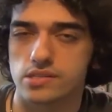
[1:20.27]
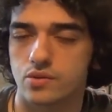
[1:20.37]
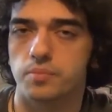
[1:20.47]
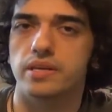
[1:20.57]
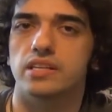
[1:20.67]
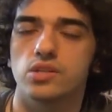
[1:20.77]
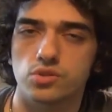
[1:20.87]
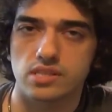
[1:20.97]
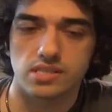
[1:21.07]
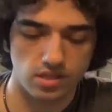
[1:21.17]
So it would be an
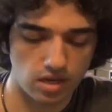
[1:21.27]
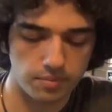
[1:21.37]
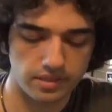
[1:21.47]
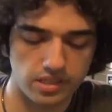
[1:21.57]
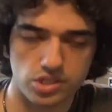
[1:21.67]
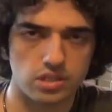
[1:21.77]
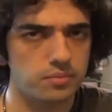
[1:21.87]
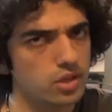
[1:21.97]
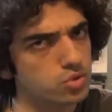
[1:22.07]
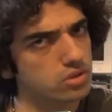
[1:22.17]
interesting combination.
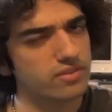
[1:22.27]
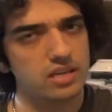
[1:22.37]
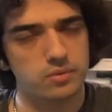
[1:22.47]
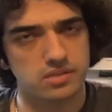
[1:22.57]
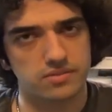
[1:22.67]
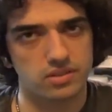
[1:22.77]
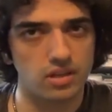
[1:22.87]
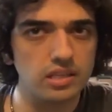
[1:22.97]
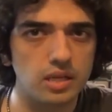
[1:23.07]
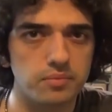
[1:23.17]
I'm not sure if anyone's ever
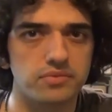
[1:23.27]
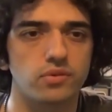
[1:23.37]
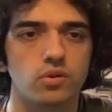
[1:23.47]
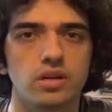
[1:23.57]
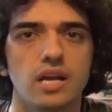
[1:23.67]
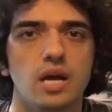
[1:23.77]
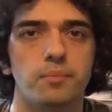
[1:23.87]
done that before,